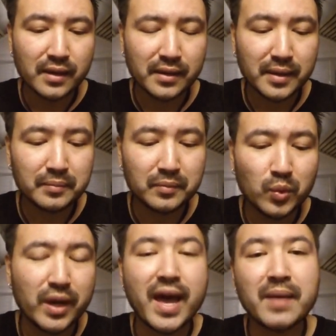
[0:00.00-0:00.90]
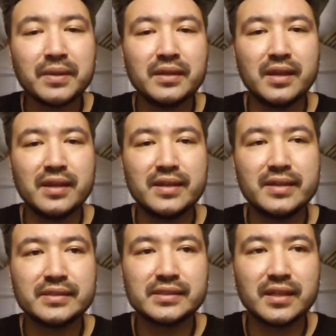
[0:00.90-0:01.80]
What happened
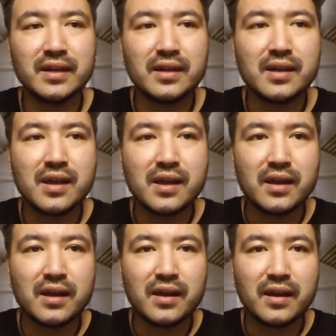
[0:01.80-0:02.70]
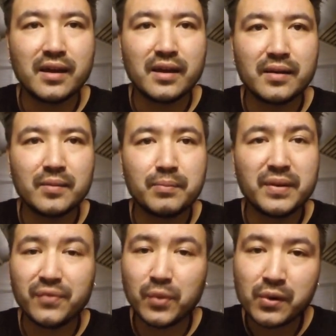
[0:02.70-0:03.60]
is,
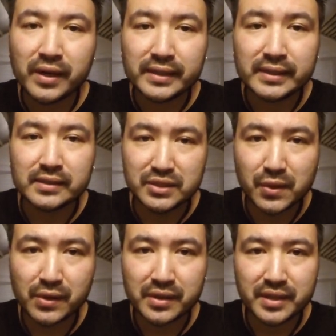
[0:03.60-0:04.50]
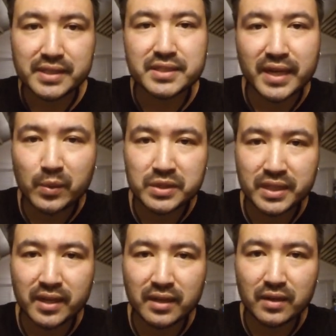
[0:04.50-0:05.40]
before I started this, I
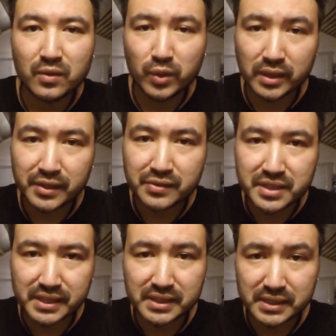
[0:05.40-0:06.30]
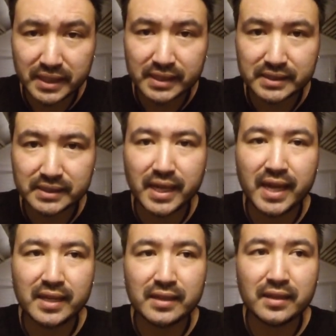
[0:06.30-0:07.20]
was at 166,
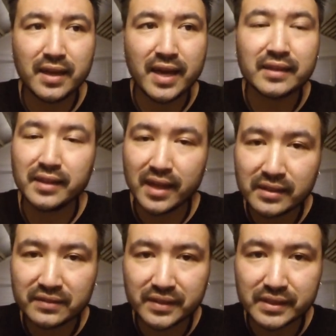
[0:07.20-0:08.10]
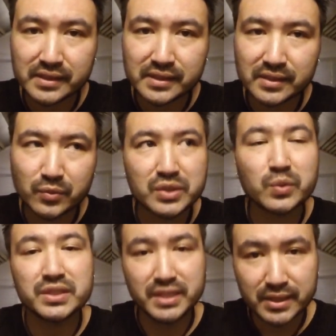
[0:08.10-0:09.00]
and at the end of it,
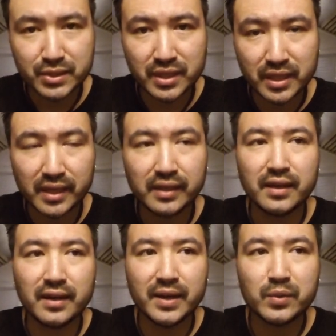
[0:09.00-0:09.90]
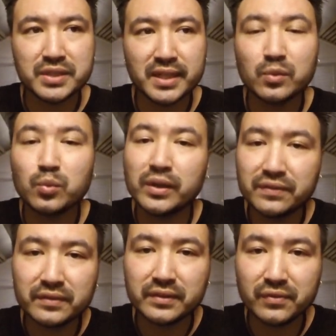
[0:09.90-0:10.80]
which was yesterday, I was at
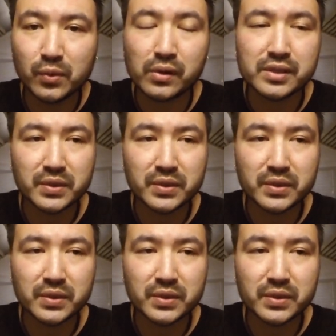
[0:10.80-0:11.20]
154.